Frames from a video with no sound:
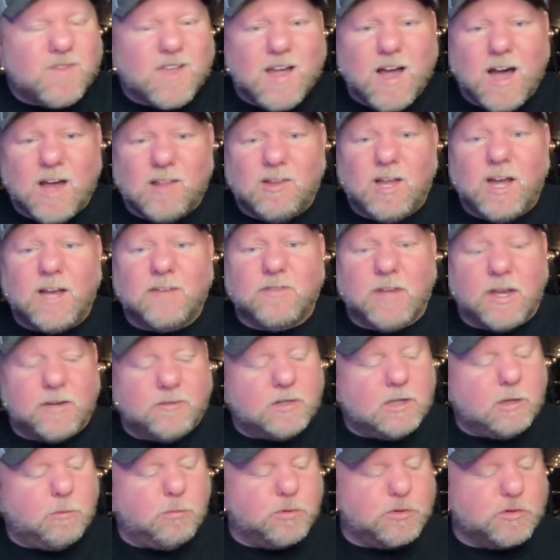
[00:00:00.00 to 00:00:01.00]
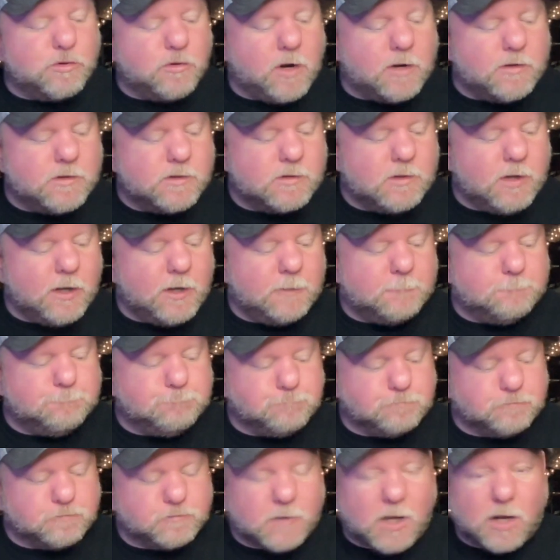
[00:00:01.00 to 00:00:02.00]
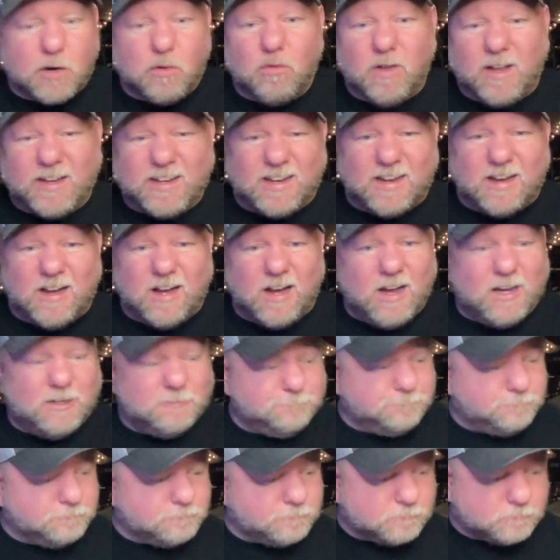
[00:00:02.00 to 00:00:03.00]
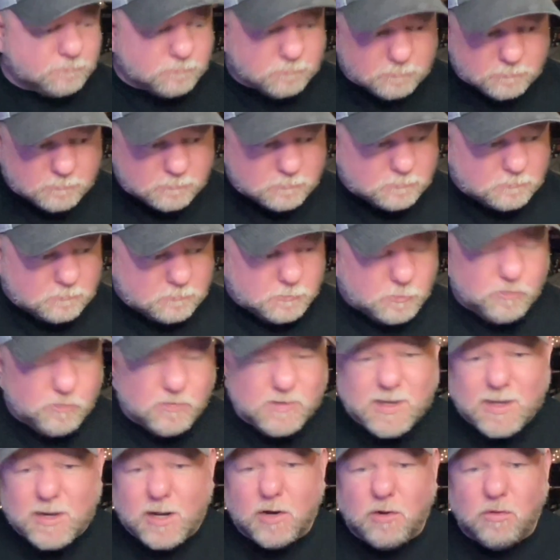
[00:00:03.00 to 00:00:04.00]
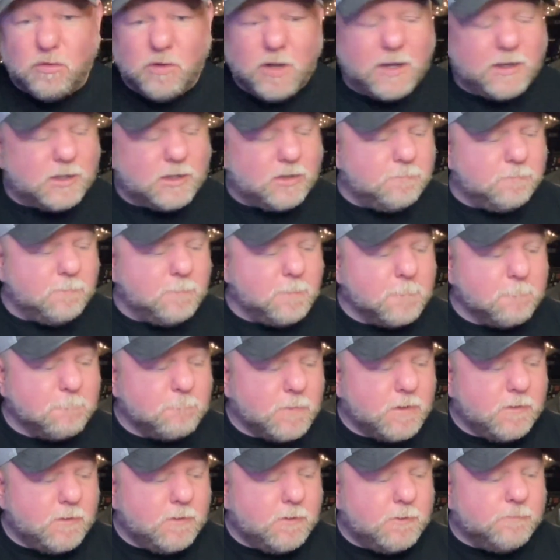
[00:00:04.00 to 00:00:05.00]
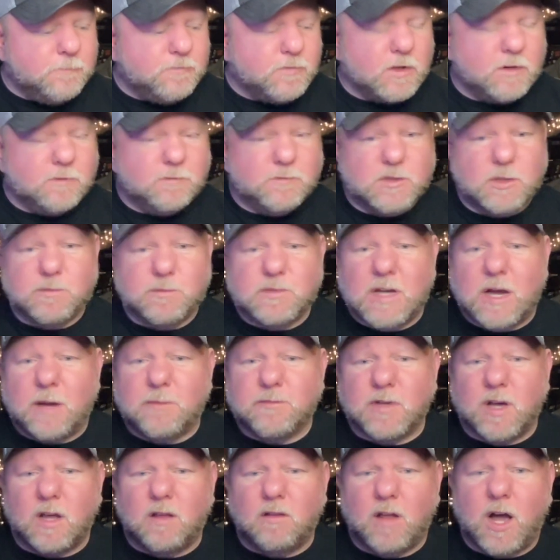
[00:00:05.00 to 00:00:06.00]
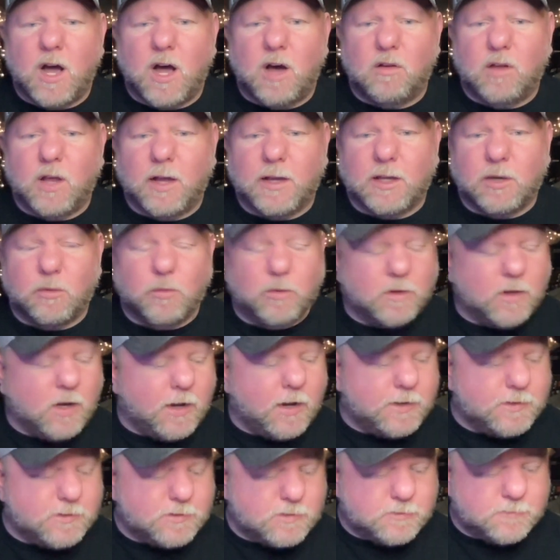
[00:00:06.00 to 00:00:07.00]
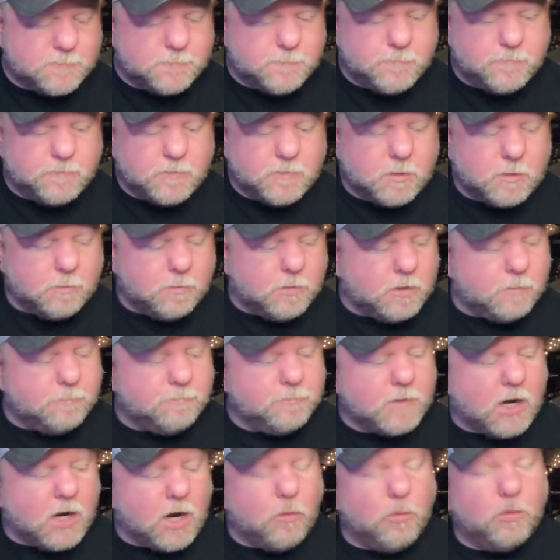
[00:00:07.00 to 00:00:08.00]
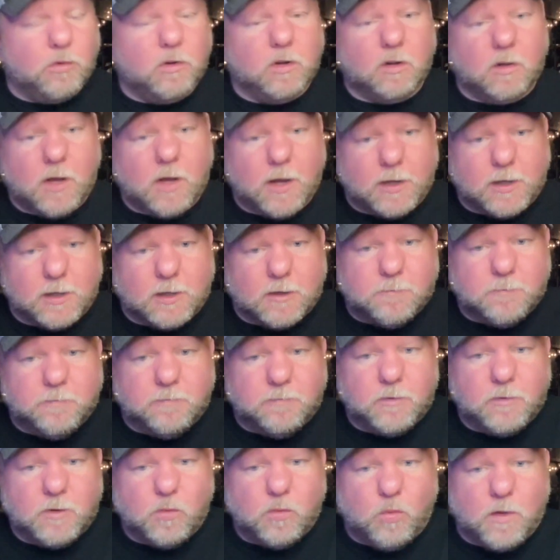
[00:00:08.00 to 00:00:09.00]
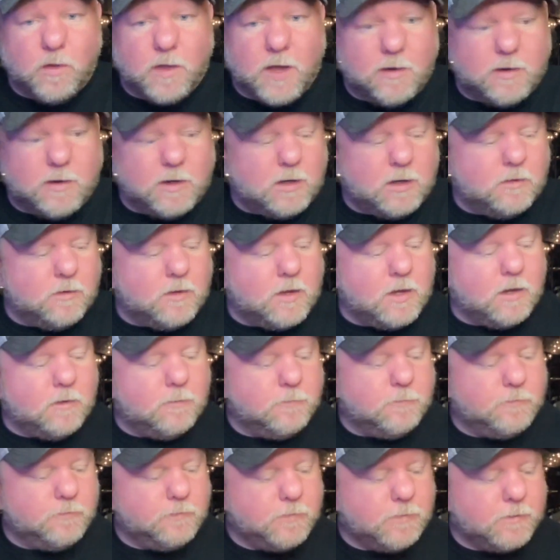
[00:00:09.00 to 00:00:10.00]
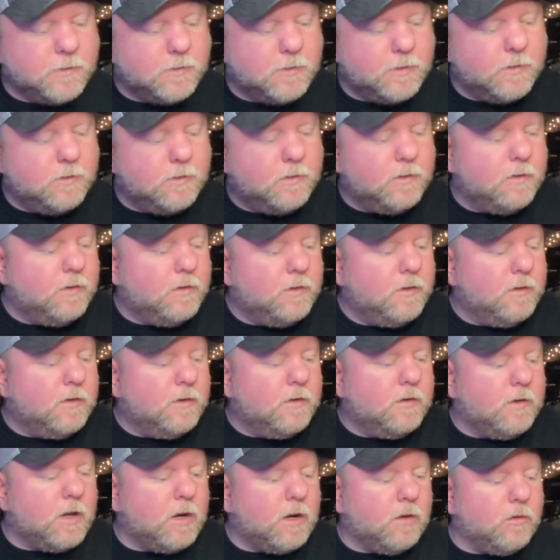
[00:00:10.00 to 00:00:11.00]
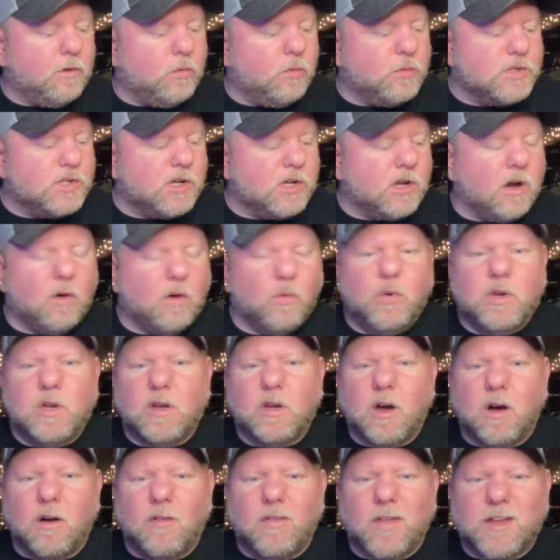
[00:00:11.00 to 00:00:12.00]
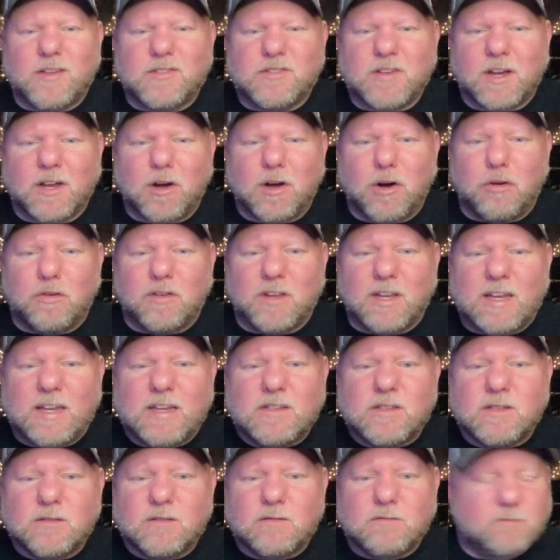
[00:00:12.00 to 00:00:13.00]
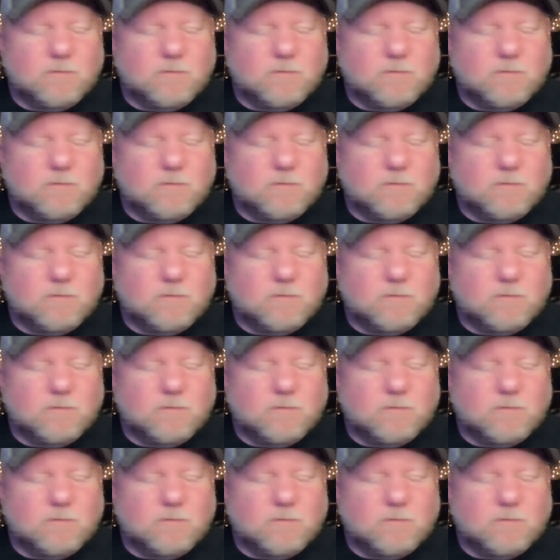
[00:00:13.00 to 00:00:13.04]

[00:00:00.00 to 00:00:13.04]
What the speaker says: I like that temperature. I don't like it hot, and I don't like it. Sometimes I'll like it with ice, but I really like it without anything. I don't know what do you call that? Is that called neat?